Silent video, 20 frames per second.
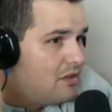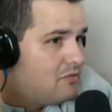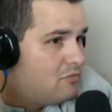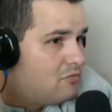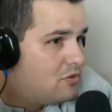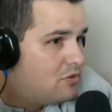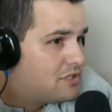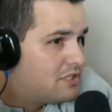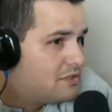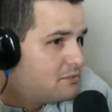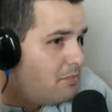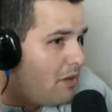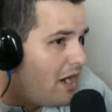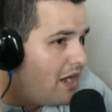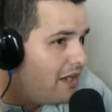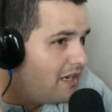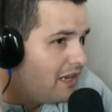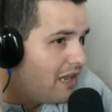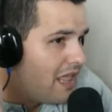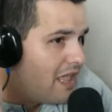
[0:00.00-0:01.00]
What's his
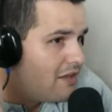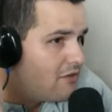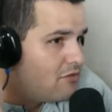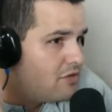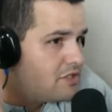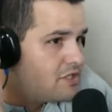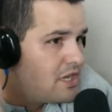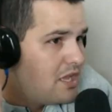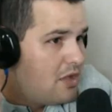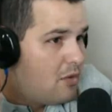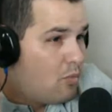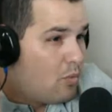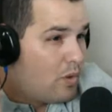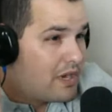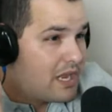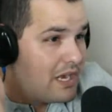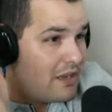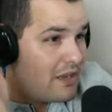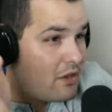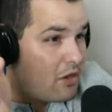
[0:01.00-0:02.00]
body language?
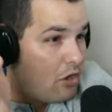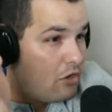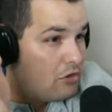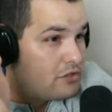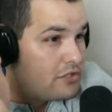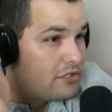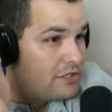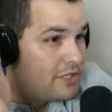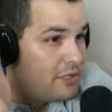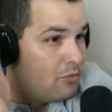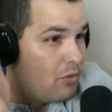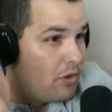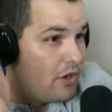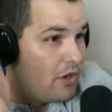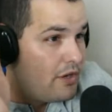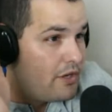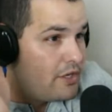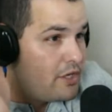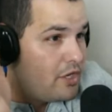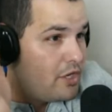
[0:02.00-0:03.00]
What kind of clothes is he wearing?